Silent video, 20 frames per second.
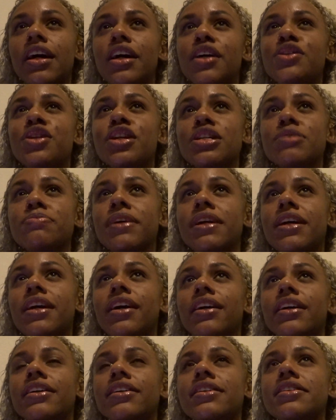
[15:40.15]
Just
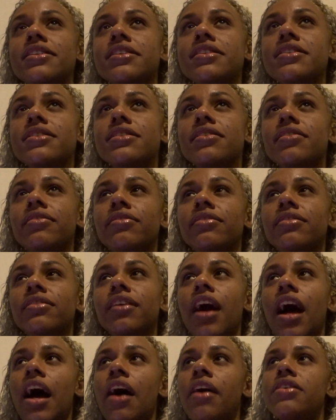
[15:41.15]
because,
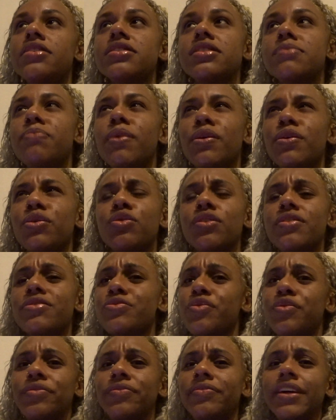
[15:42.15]
honestly, both trips
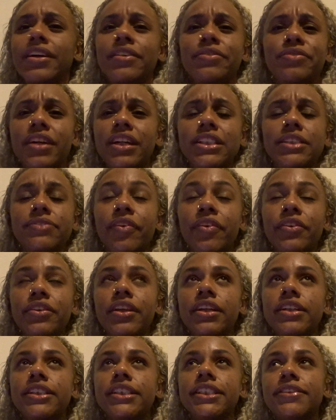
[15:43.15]
were for my friend's
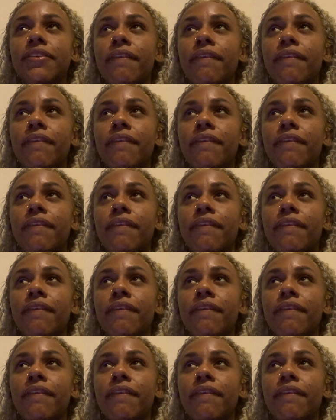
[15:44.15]
birthdays.